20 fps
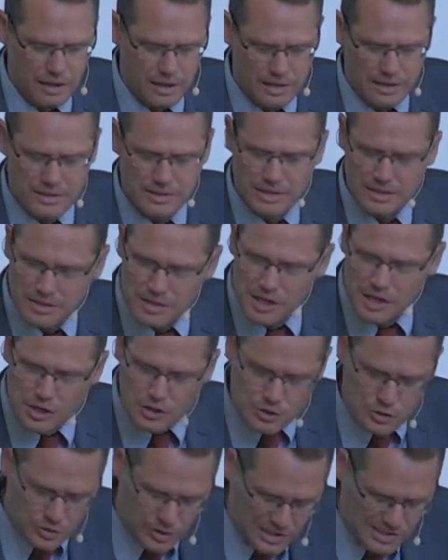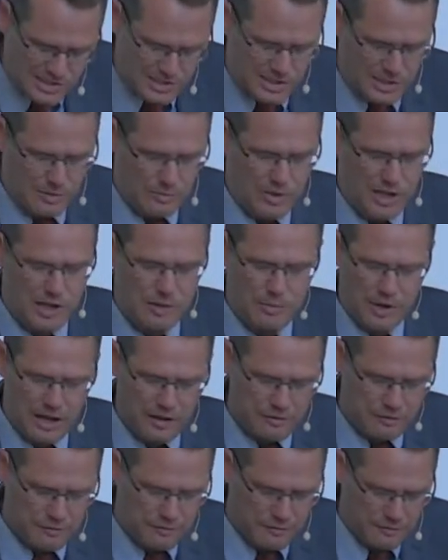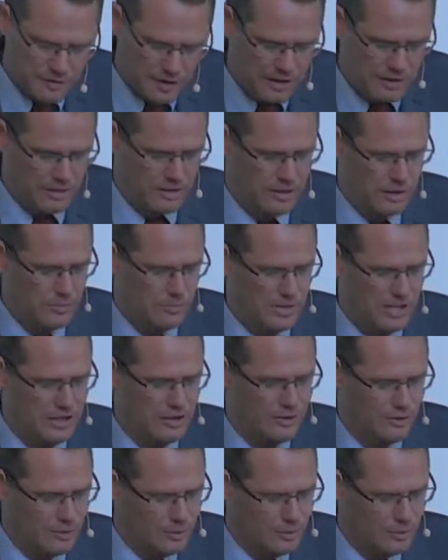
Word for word: And he says, Trust in me, and by faith in me,